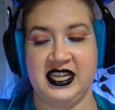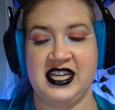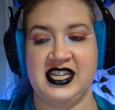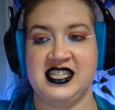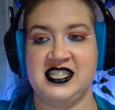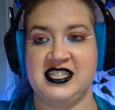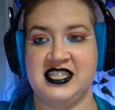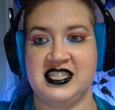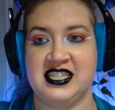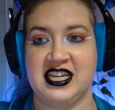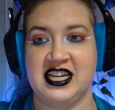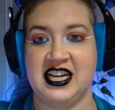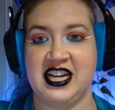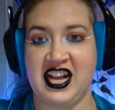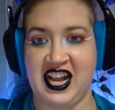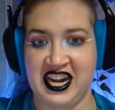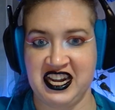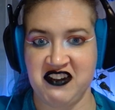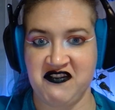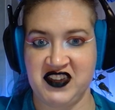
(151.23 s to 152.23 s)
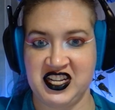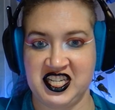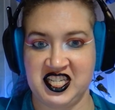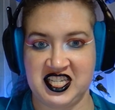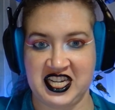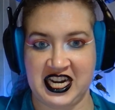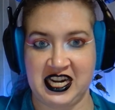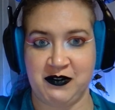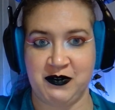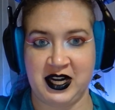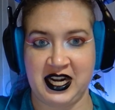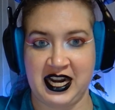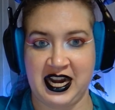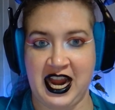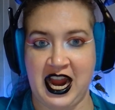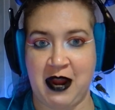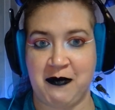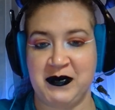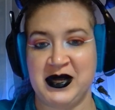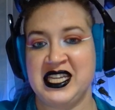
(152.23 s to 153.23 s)
It's kind of insane when it
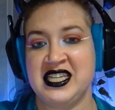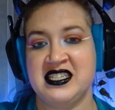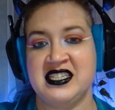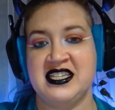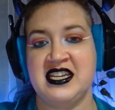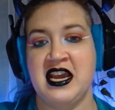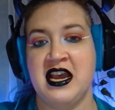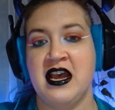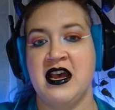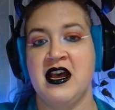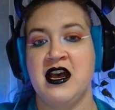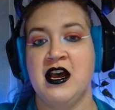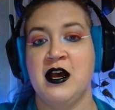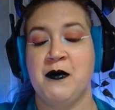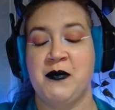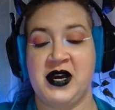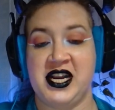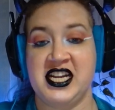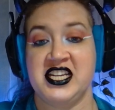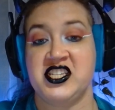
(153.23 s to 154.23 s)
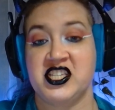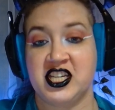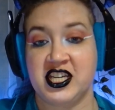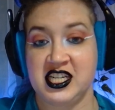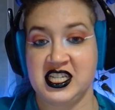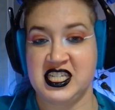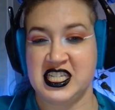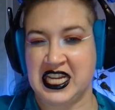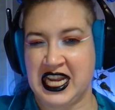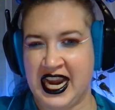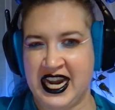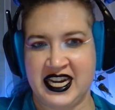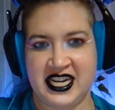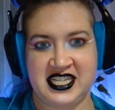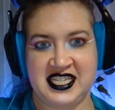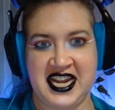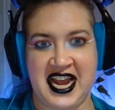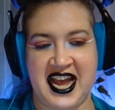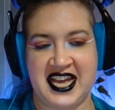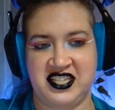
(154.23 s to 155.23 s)
happens, but it's good to kind
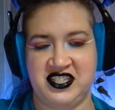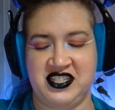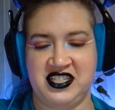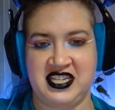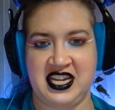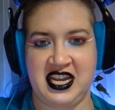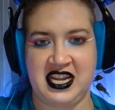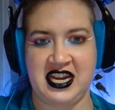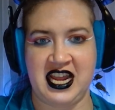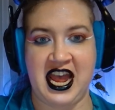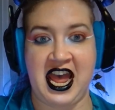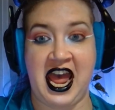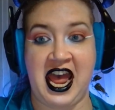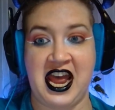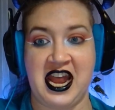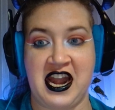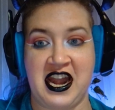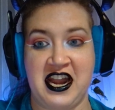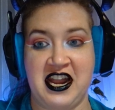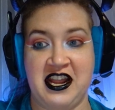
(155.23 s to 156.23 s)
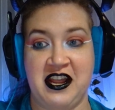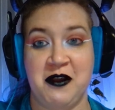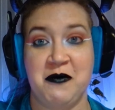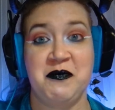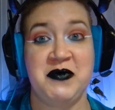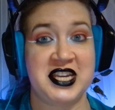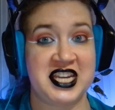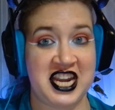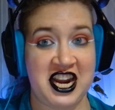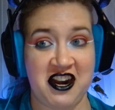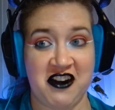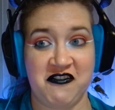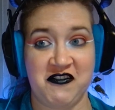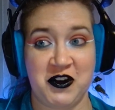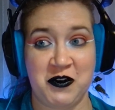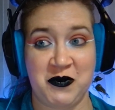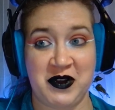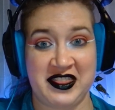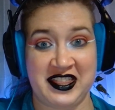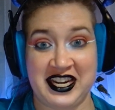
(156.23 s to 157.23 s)
of test it and be
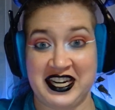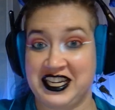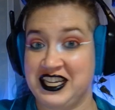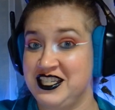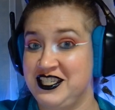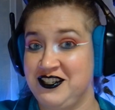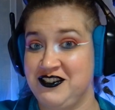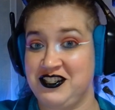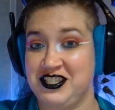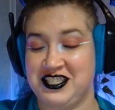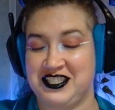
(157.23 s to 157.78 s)
careful with it because you